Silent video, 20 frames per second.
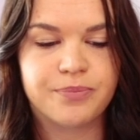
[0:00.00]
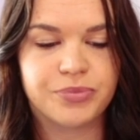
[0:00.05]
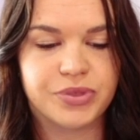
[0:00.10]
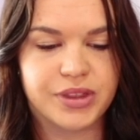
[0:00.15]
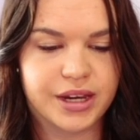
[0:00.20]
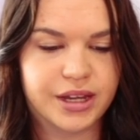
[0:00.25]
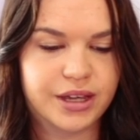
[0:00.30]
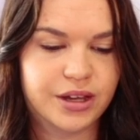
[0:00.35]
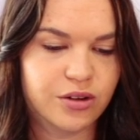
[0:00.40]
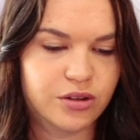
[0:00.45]

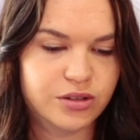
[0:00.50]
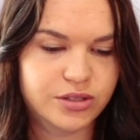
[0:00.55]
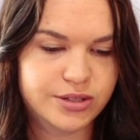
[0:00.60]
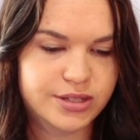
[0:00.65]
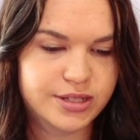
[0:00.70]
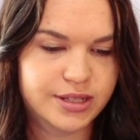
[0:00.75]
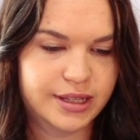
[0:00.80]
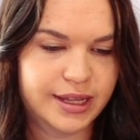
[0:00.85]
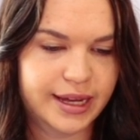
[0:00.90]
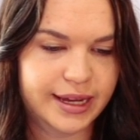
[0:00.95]
Then you can also
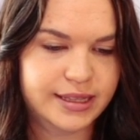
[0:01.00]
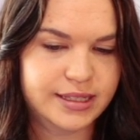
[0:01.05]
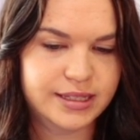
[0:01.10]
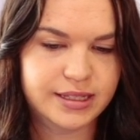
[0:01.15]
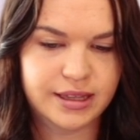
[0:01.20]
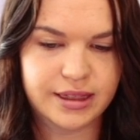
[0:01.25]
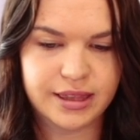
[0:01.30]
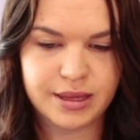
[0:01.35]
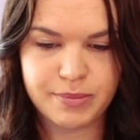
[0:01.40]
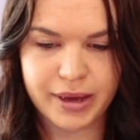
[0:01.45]
select
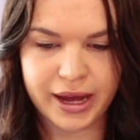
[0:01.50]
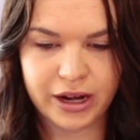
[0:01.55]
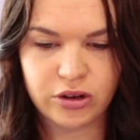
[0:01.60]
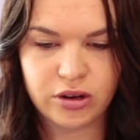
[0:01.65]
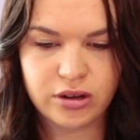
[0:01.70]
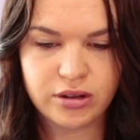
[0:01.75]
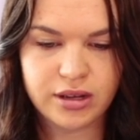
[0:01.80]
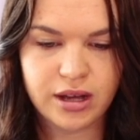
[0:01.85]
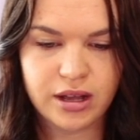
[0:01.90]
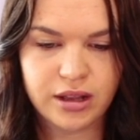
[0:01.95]
the
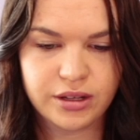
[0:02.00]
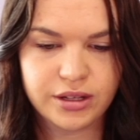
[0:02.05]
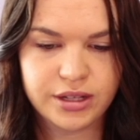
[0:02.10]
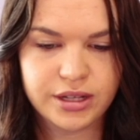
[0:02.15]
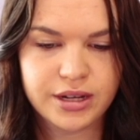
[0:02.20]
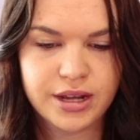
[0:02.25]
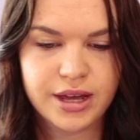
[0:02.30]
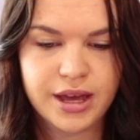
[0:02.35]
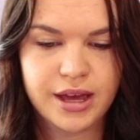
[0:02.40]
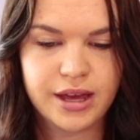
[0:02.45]
background
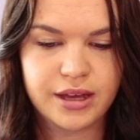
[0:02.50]
color.